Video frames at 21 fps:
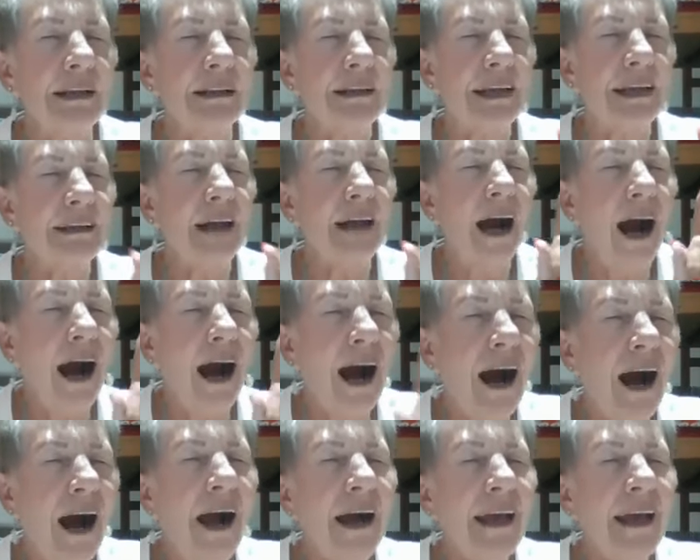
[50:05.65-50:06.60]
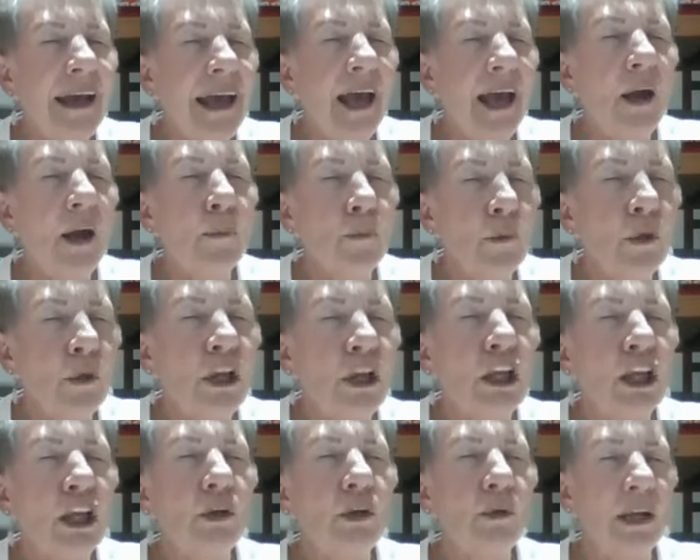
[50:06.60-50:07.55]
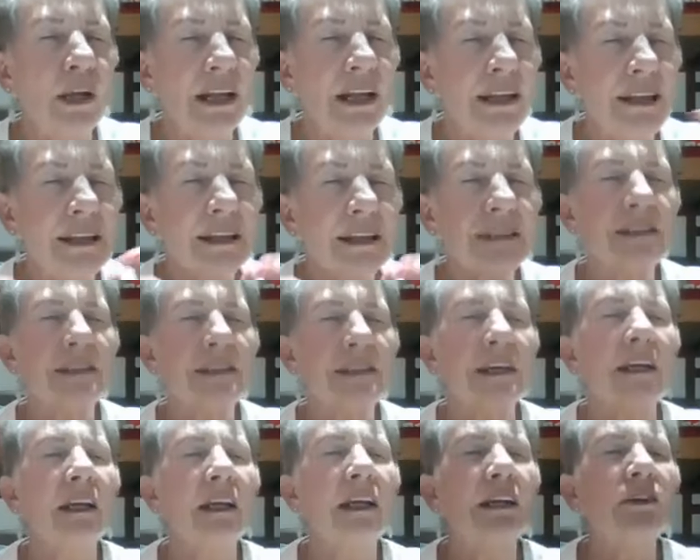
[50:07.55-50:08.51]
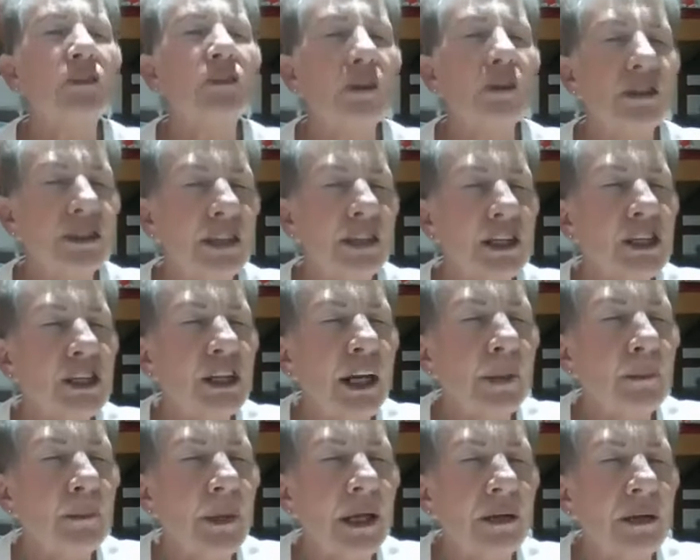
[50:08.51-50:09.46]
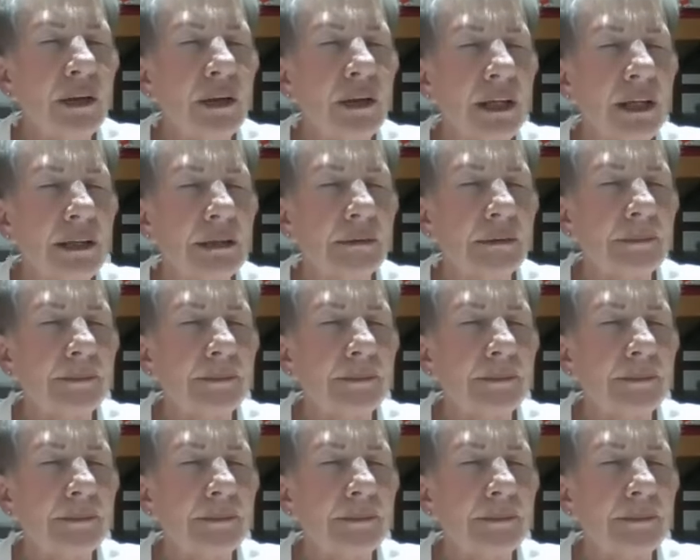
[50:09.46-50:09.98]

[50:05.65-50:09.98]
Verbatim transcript: that I am with you in this transitioning period.